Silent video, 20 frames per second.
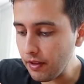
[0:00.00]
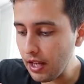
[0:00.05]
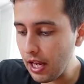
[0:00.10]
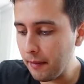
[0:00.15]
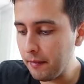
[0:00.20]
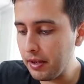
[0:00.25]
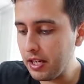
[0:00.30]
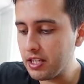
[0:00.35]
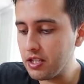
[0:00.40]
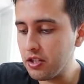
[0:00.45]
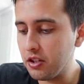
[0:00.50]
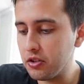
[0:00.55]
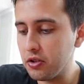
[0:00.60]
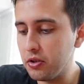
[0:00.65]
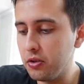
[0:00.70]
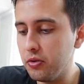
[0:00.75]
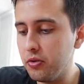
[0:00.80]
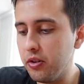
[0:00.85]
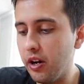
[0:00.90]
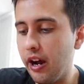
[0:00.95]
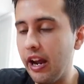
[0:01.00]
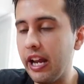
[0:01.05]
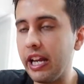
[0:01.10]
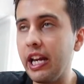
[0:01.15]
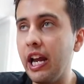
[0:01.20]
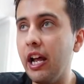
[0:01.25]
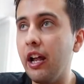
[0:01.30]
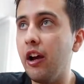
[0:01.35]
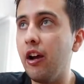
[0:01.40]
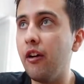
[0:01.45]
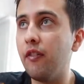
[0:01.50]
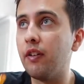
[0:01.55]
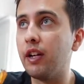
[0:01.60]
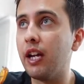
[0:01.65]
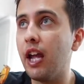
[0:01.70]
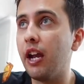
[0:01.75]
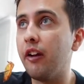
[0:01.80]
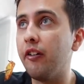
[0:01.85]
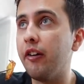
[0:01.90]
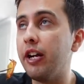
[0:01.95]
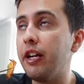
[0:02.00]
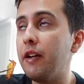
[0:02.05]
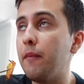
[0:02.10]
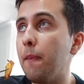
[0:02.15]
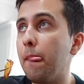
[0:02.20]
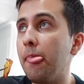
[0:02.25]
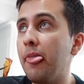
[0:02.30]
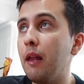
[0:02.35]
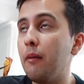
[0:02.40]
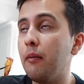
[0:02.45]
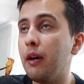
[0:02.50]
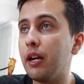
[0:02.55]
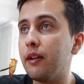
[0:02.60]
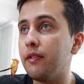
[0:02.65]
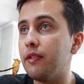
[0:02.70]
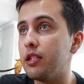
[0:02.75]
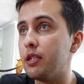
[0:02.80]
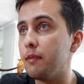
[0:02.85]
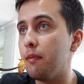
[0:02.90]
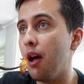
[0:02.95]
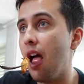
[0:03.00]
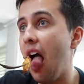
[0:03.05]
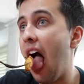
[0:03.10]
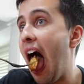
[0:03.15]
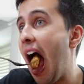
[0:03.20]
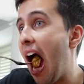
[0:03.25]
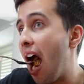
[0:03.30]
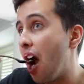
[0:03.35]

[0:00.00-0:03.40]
I mean, it's not too high of a calorie breakfast, but